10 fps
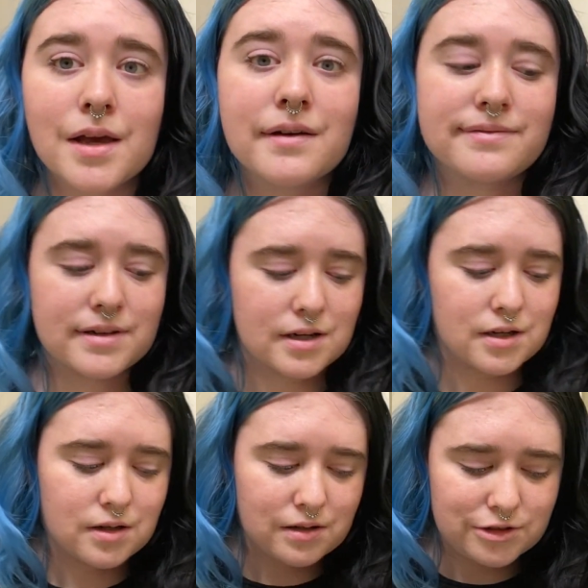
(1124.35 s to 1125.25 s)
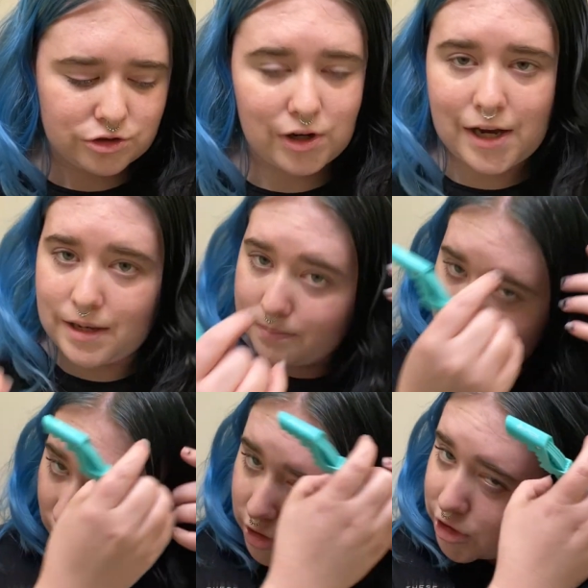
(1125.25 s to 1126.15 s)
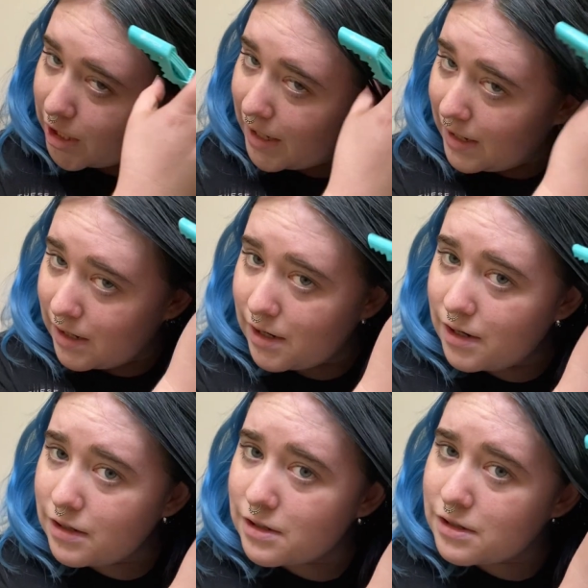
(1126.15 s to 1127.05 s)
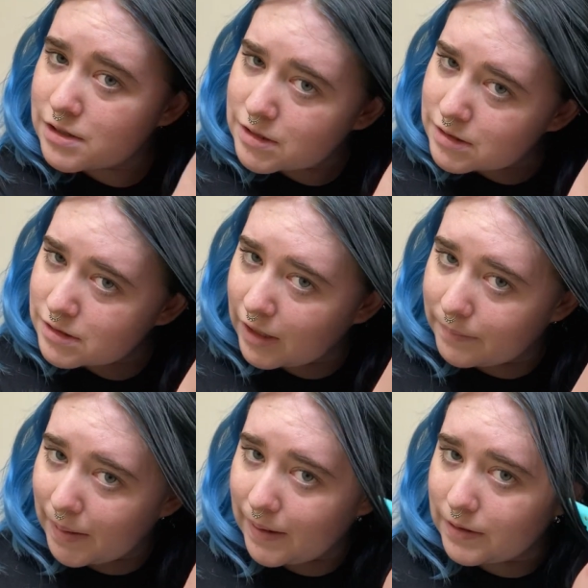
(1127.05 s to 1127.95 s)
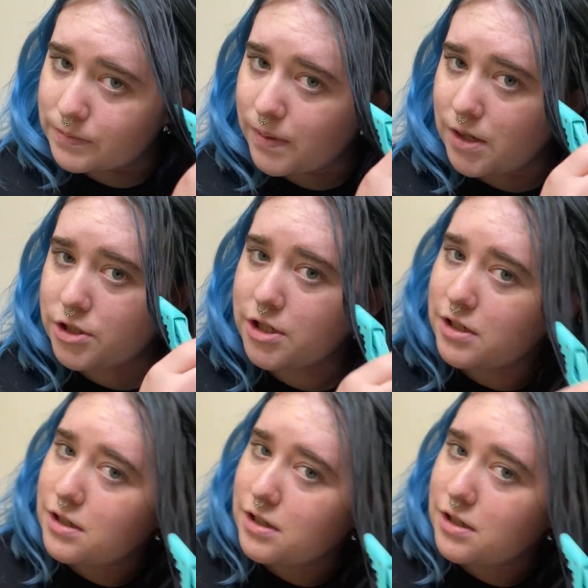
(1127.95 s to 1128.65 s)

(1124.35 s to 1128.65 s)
For dried brushed hair, like my hair is brushed.